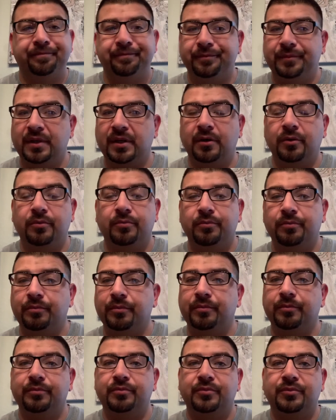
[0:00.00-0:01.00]
you know,
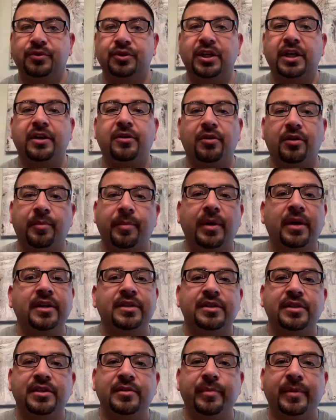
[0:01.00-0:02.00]
check all the
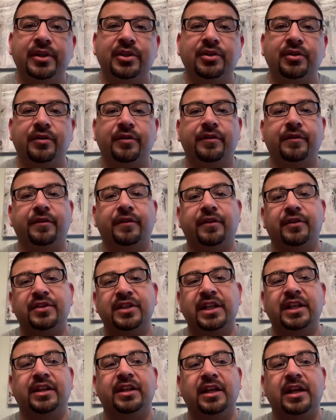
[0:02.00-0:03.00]
boxes, make sure there's
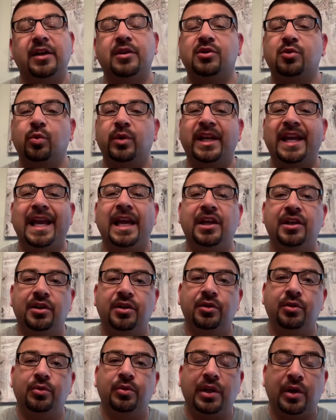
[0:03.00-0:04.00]
anything else we can
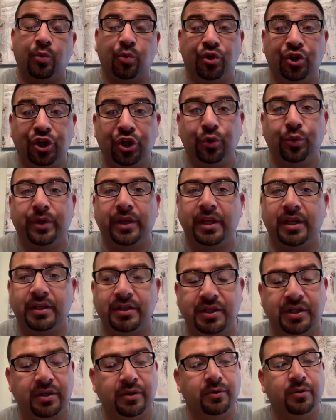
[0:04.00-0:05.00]
do that we're doing it.
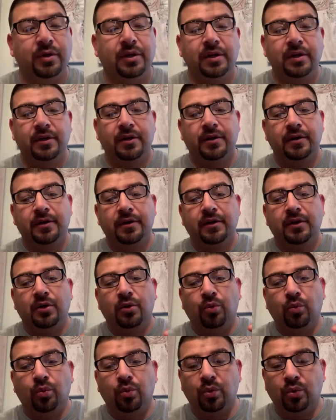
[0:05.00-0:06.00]
So
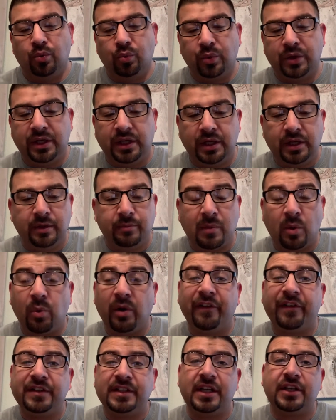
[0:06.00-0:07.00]
my
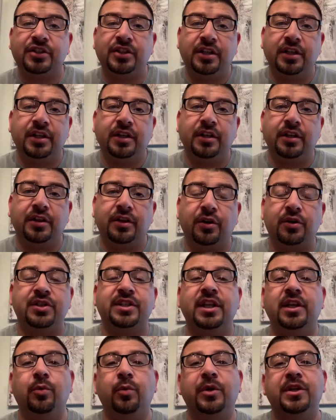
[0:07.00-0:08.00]
wife is actually
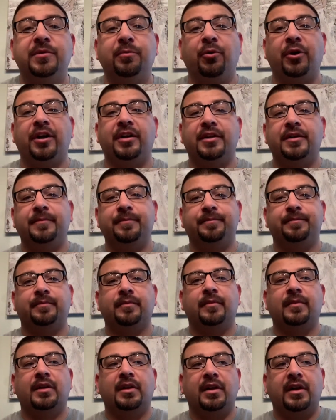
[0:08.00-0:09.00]
13 weeks pregnant,
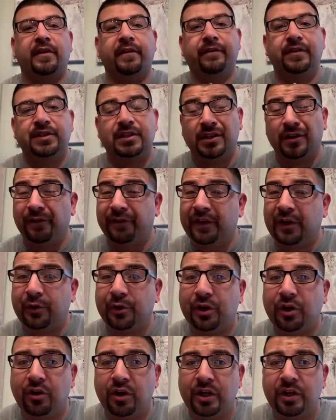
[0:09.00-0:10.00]
still
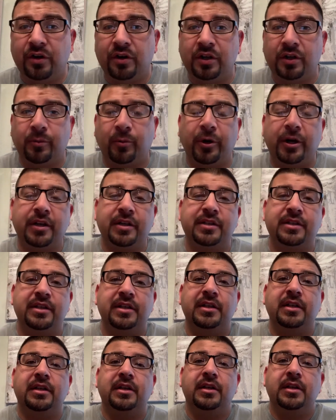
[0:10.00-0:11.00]
very early on in the
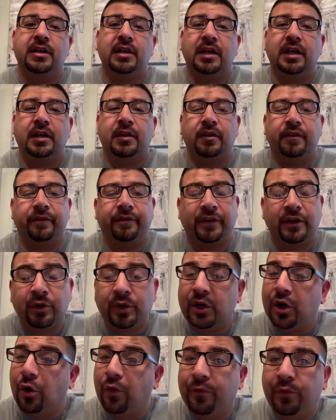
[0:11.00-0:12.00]
pregnancy, very
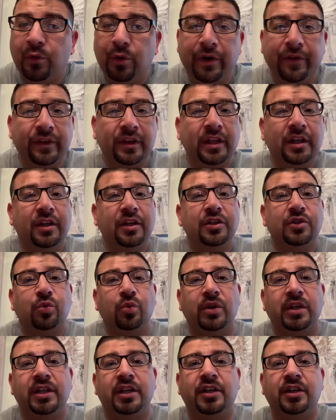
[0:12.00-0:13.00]
hopeful, everything looks
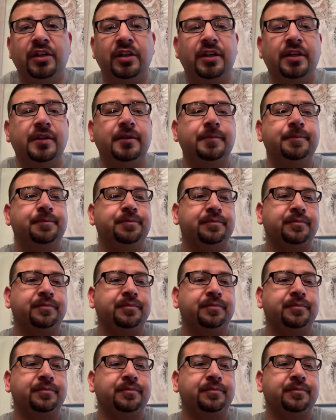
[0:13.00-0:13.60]
really good.